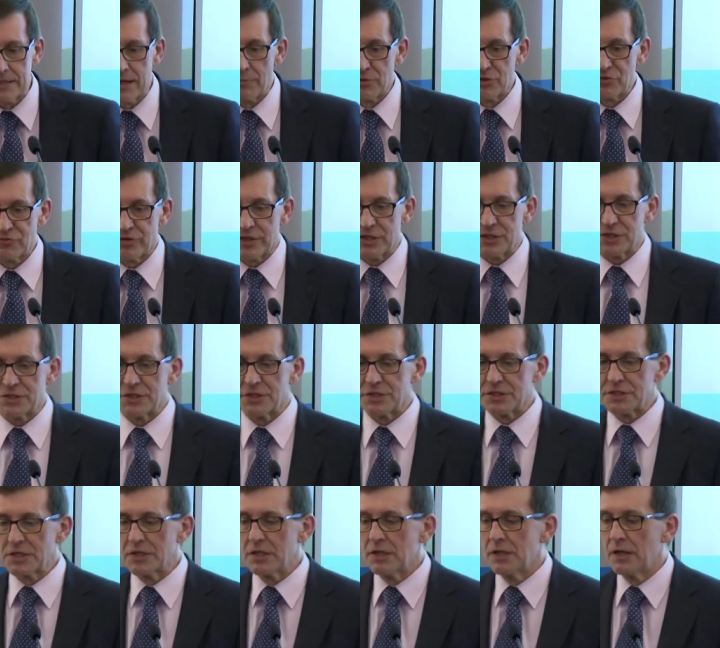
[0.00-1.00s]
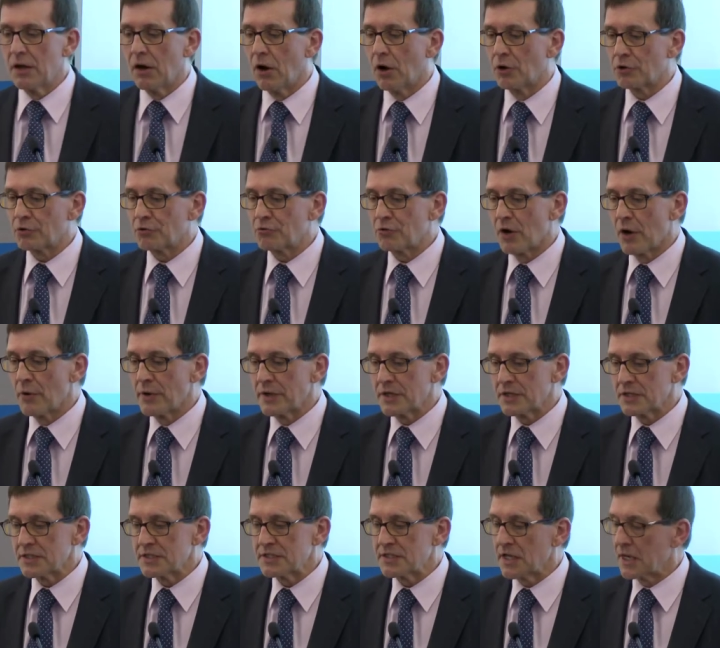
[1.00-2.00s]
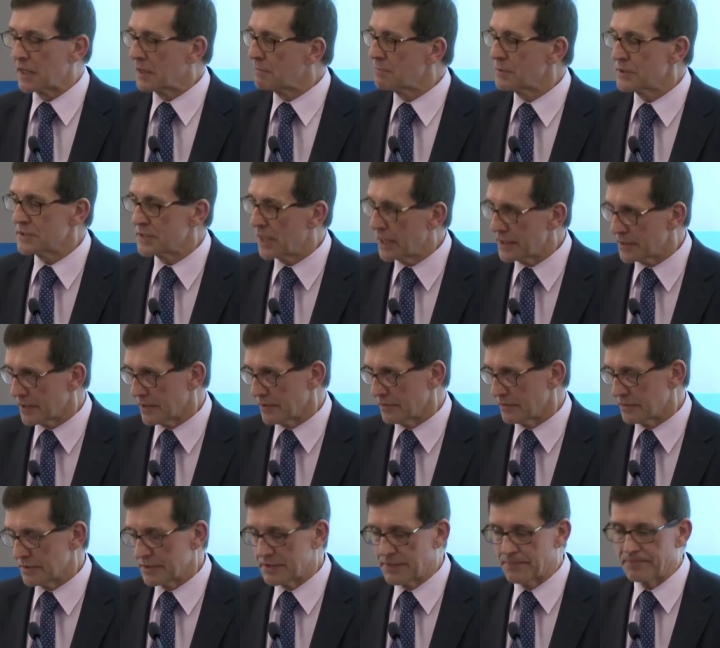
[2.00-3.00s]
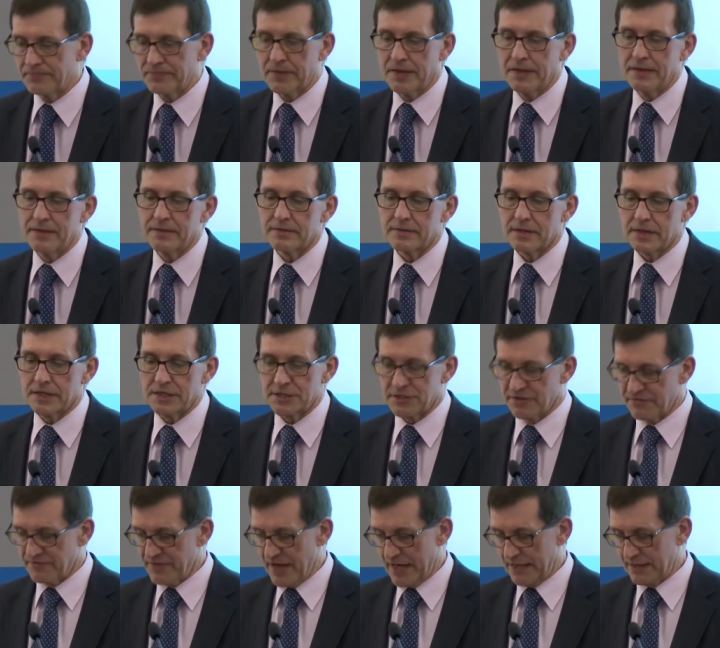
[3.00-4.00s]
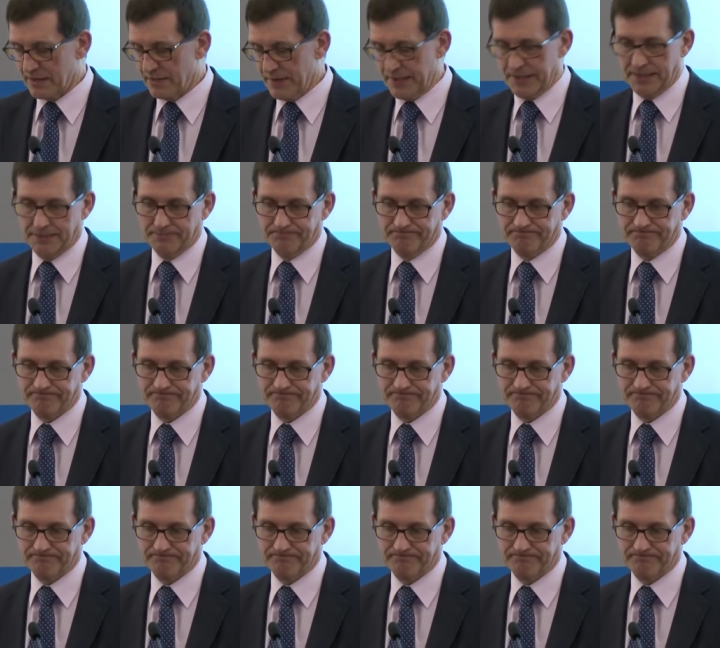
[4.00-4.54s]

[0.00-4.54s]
some restrictions on growing and selling potatoes. The less of that, the better.